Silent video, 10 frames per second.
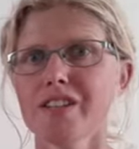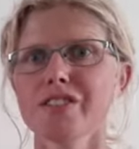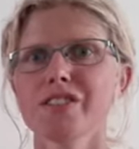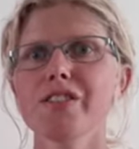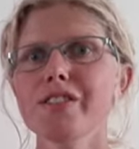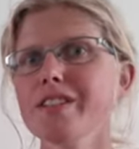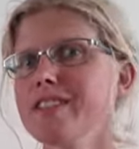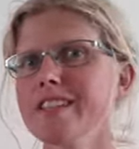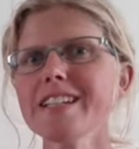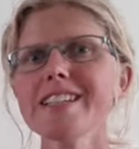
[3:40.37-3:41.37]
So the
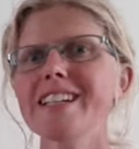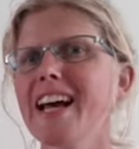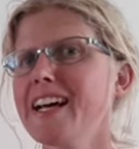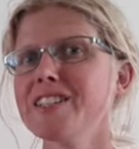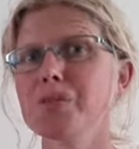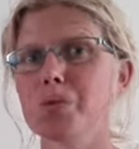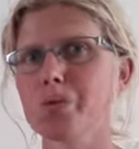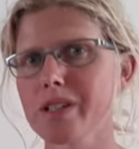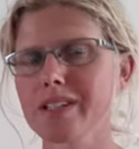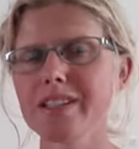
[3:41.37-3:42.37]
thing that has
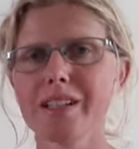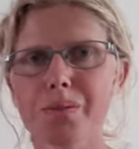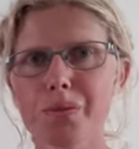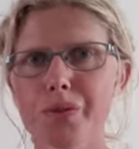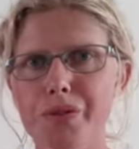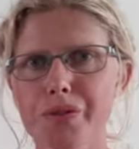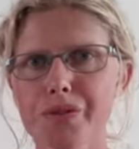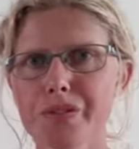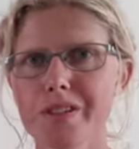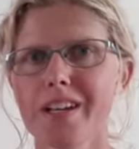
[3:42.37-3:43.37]
really improved